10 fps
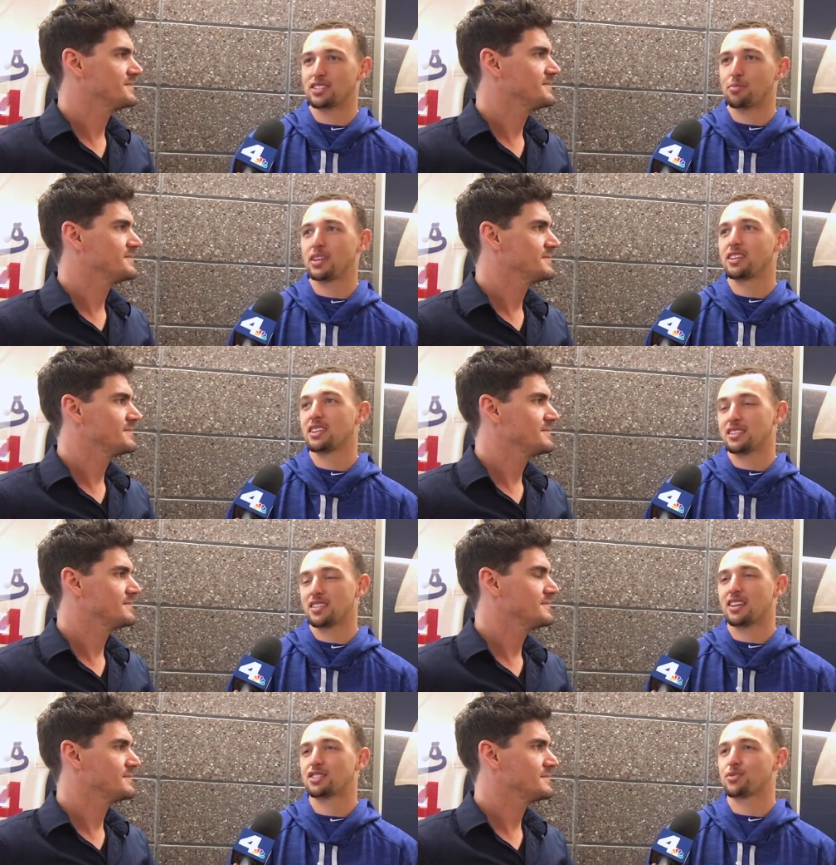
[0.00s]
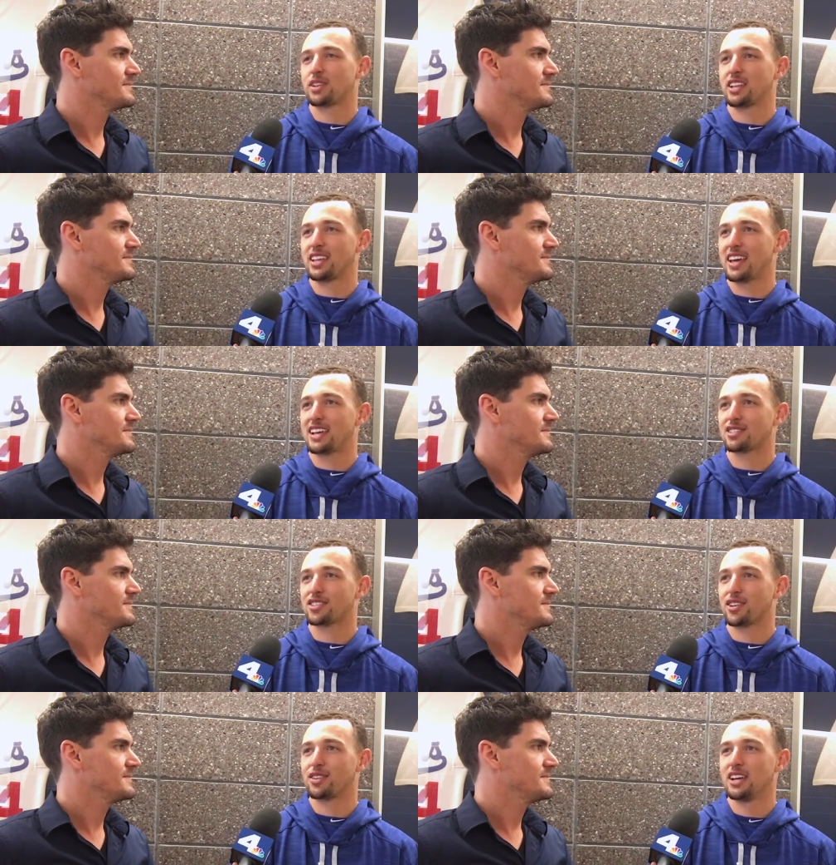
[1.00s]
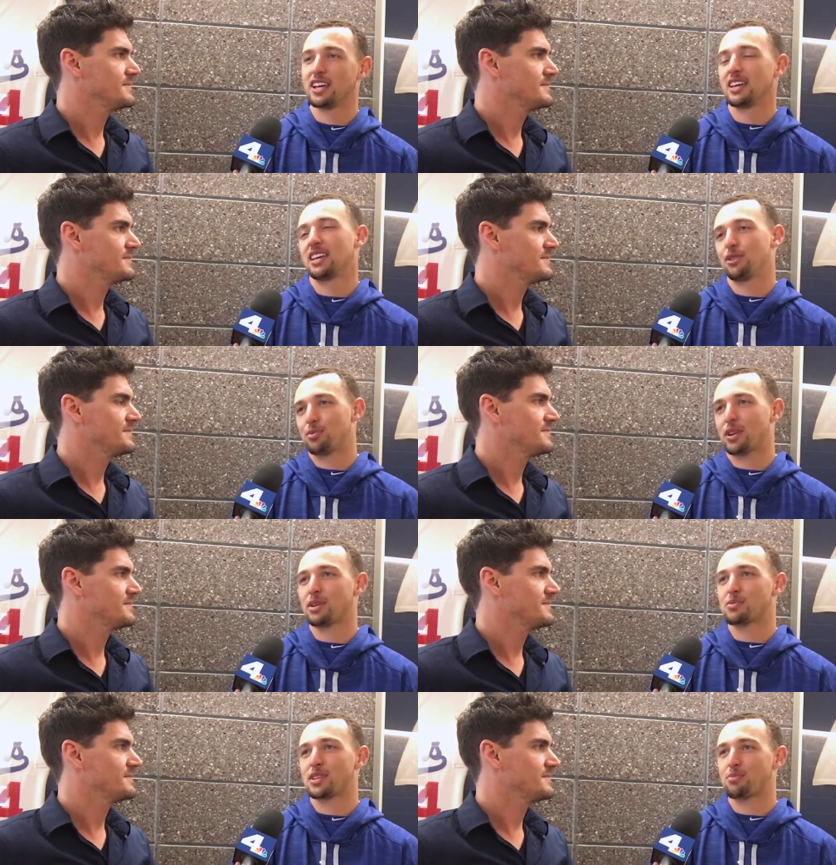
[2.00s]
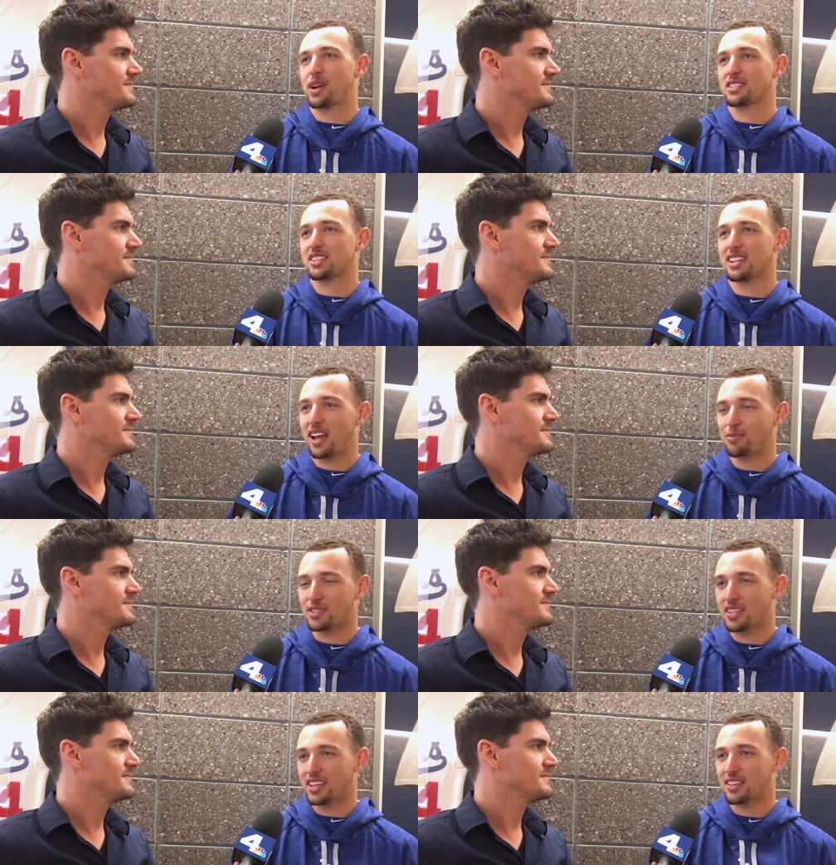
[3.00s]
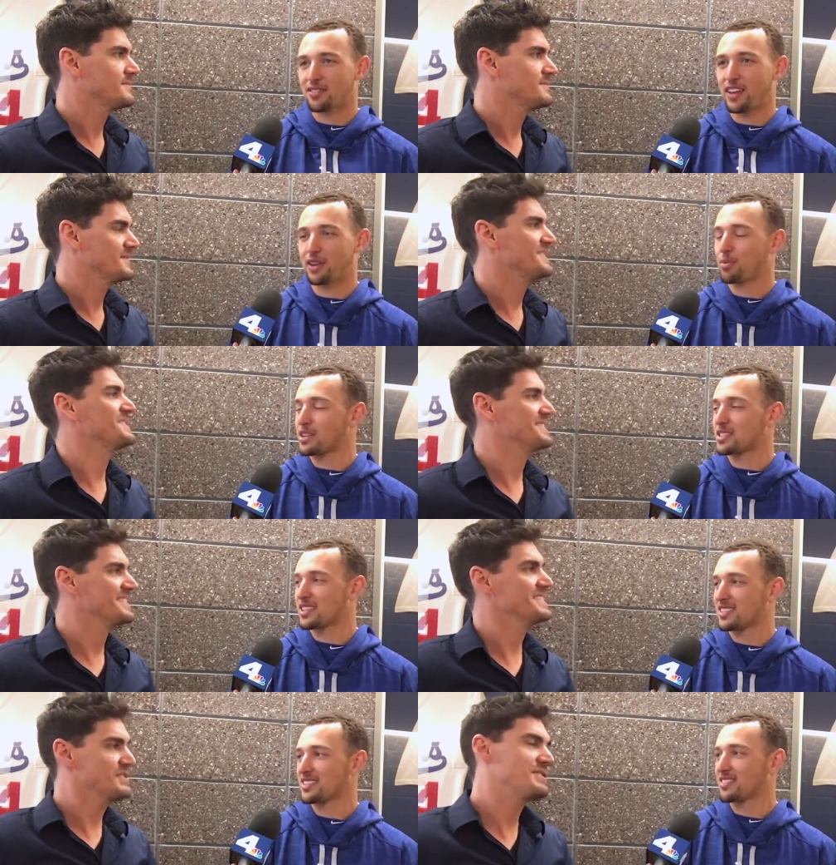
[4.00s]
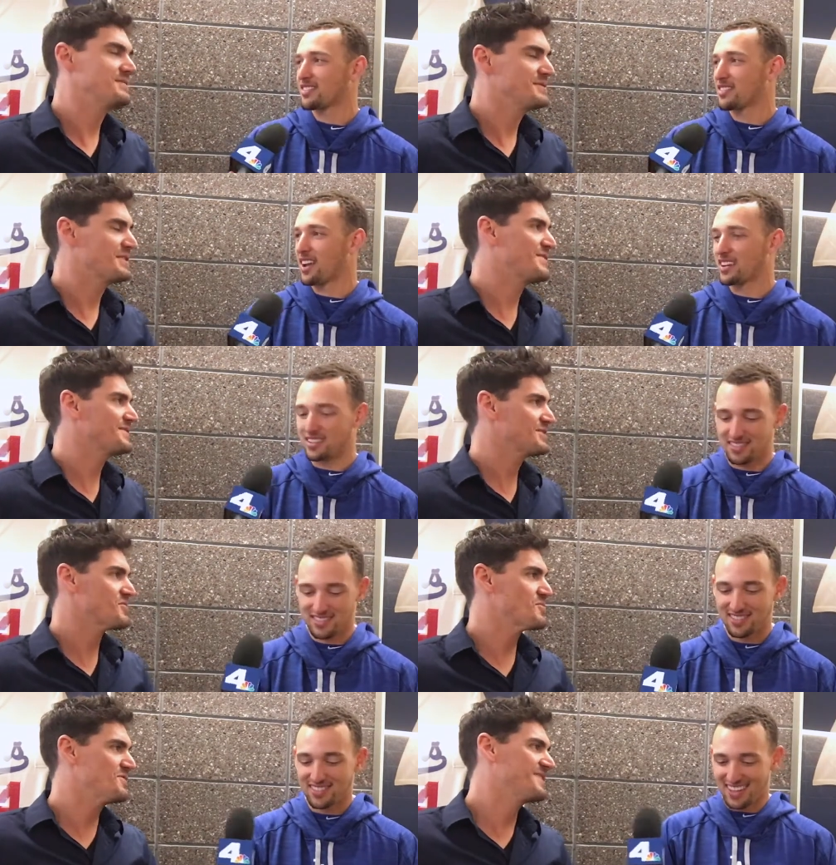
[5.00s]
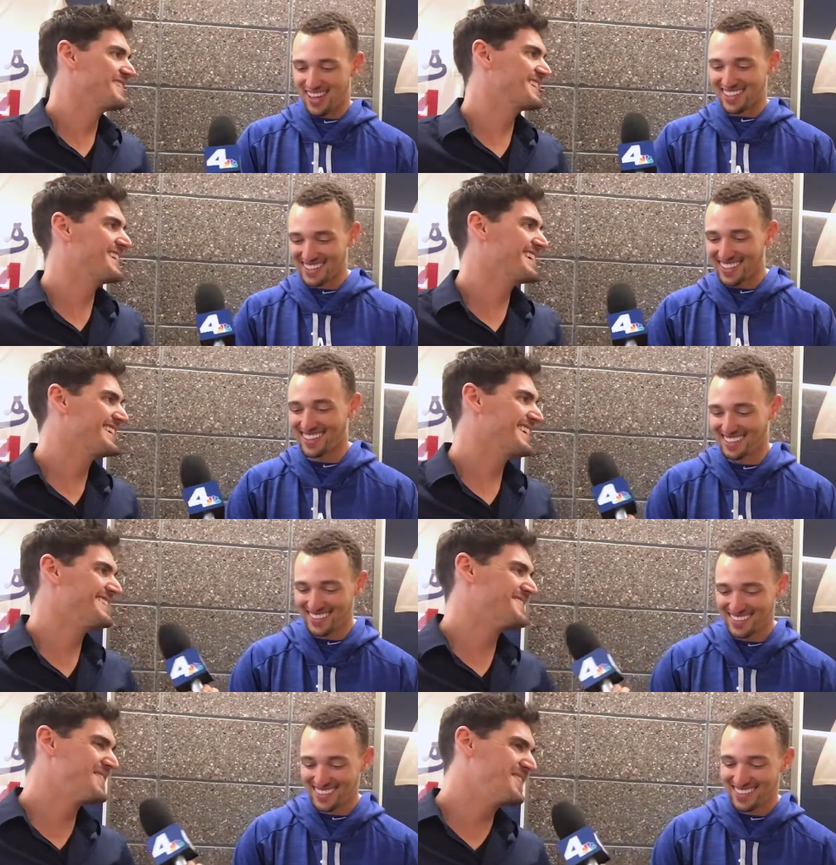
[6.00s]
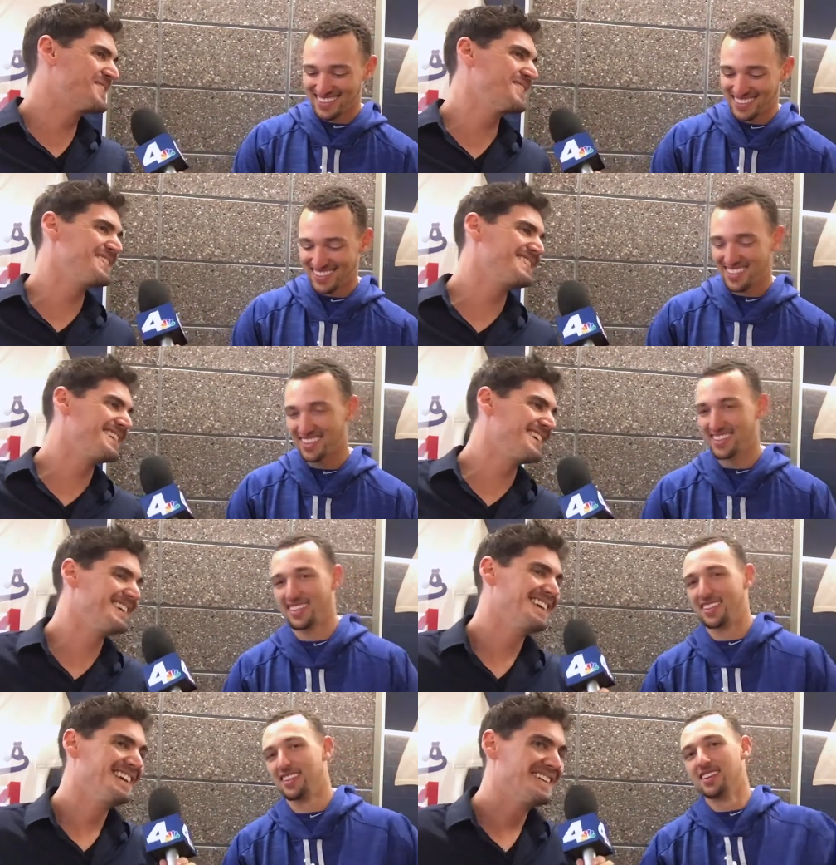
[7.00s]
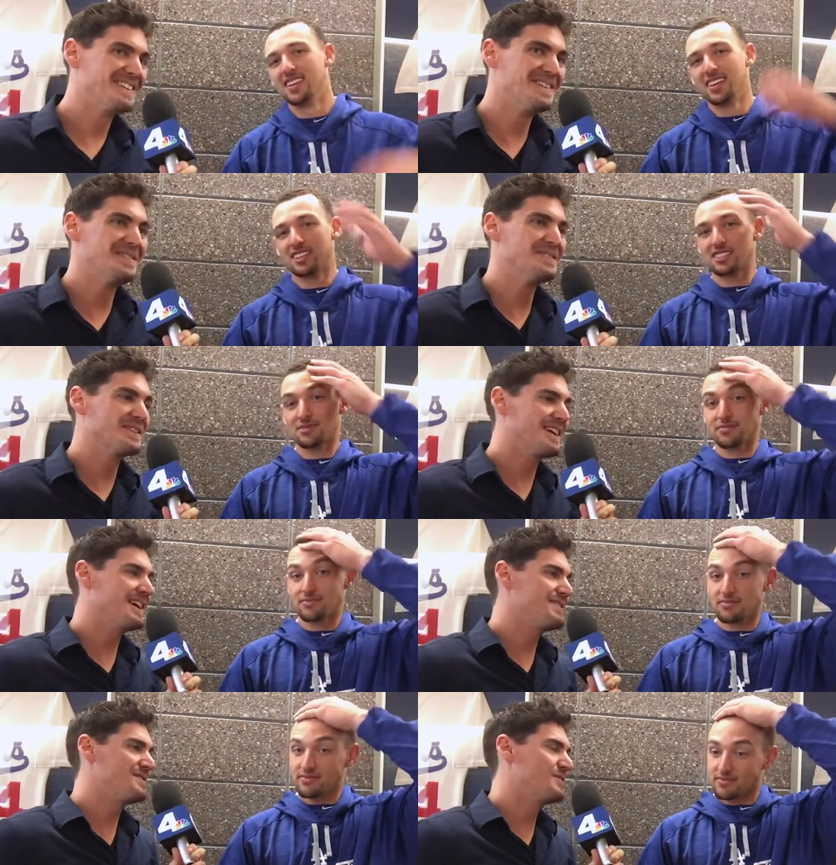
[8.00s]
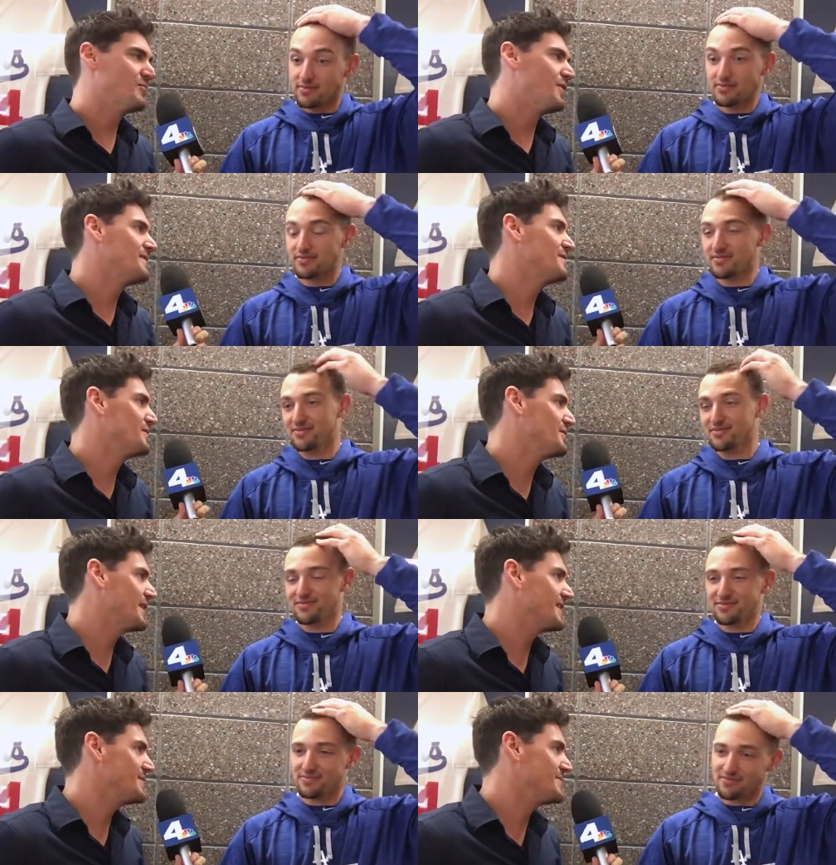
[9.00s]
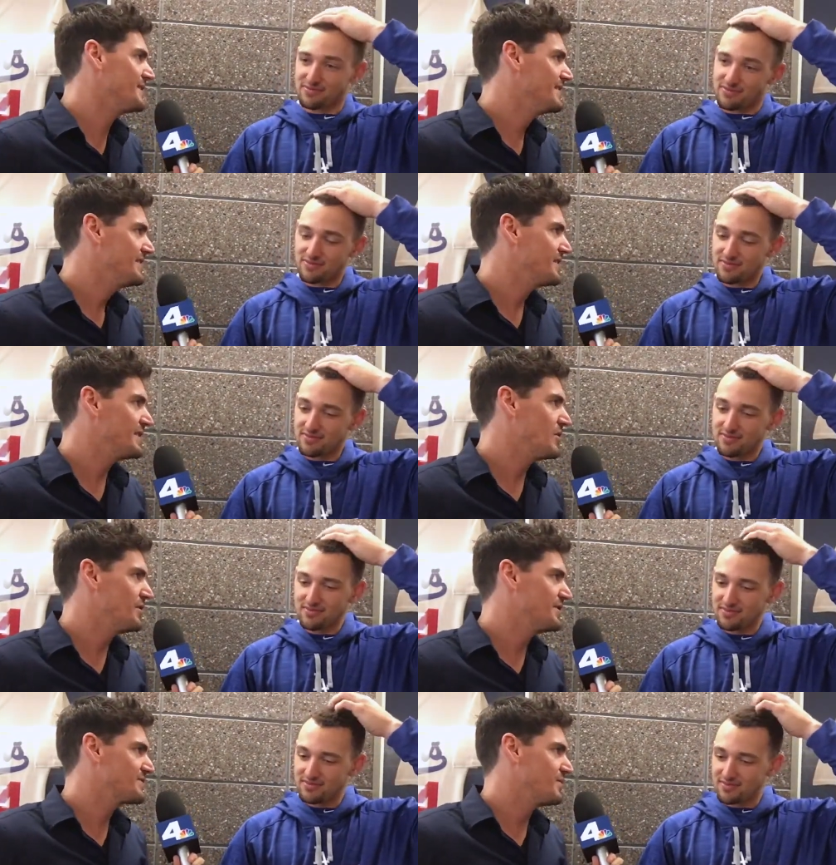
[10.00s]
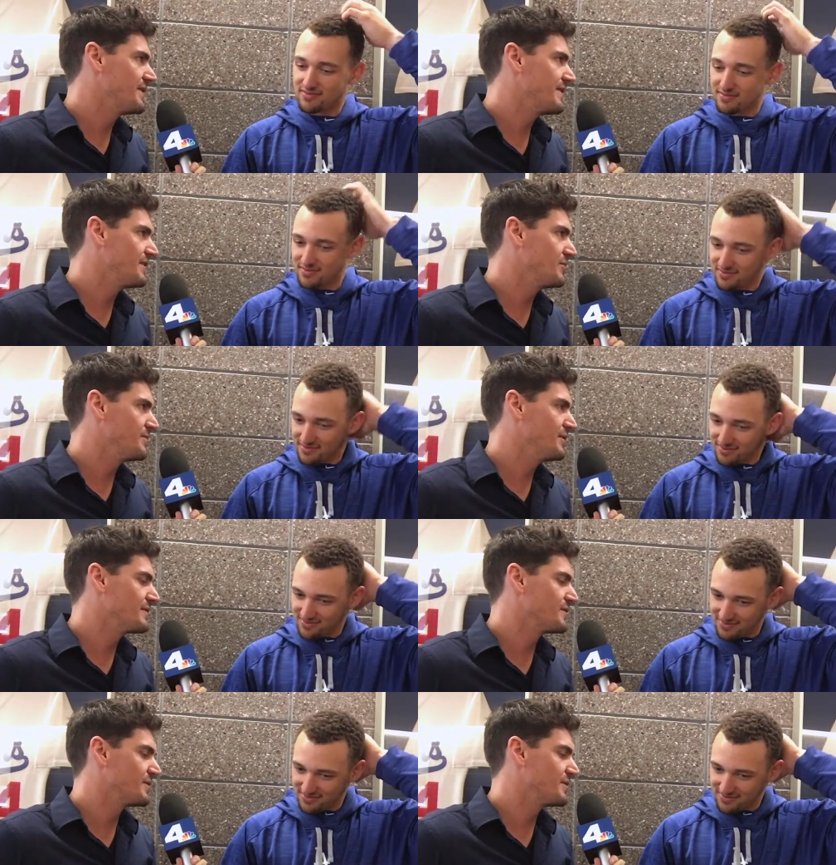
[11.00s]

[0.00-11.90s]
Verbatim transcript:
Speaker 1: opinion is, and I'll just relay that. So he would pretty much be the president. I'm just like the fake president. Right. Sounds like normal.
Speaker 2: Yeah. Okay. and if you could, uh, if you could have one food item, could eat only just one thing, one meal for the